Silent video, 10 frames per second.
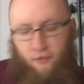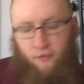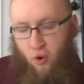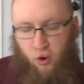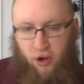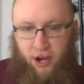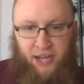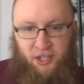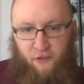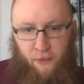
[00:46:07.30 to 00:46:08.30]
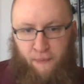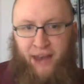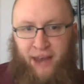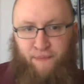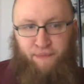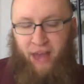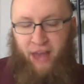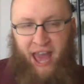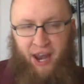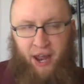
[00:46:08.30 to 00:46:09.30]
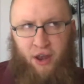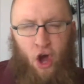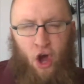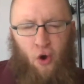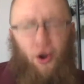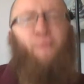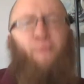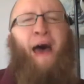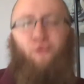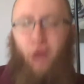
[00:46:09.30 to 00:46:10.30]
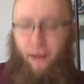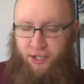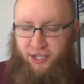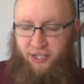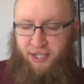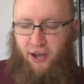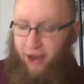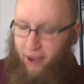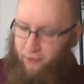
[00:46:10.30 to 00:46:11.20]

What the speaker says: Robertson. Sorry, I wouldn't want to get my right-wing nut job misnamed Pat wrong.